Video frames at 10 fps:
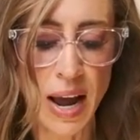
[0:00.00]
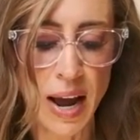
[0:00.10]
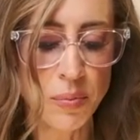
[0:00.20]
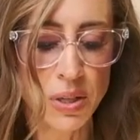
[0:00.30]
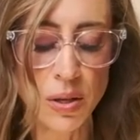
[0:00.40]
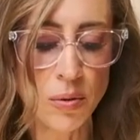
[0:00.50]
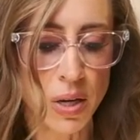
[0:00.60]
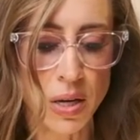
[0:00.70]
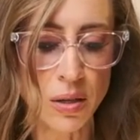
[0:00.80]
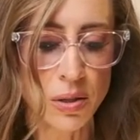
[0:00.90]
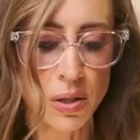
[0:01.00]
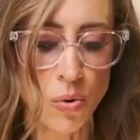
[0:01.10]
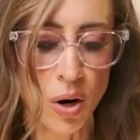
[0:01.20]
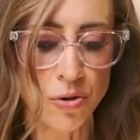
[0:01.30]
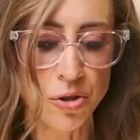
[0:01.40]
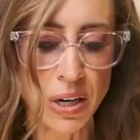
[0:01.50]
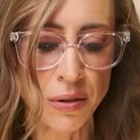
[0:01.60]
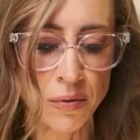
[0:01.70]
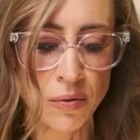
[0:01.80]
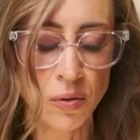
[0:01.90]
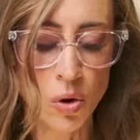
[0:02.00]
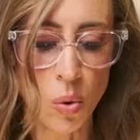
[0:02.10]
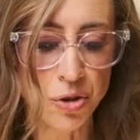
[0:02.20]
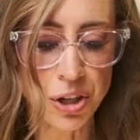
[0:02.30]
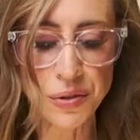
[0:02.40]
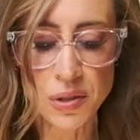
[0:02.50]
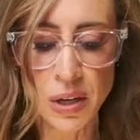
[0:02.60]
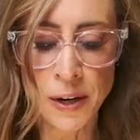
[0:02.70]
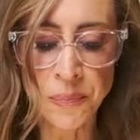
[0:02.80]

absolutely so crunchy and gorgeous.